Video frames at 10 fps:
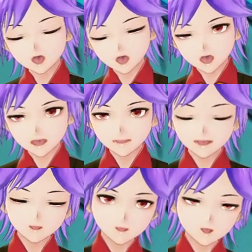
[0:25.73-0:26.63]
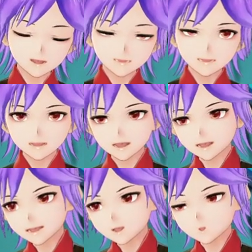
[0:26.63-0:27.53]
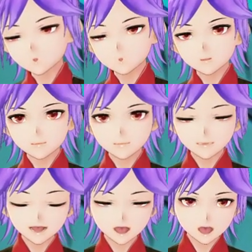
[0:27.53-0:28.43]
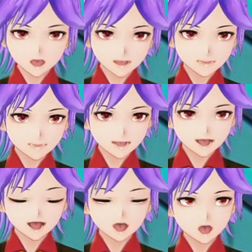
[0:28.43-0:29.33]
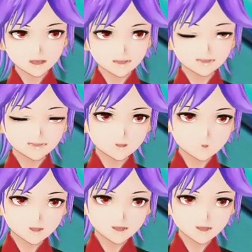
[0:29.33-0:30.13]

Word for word: And so without further ado, let's go into the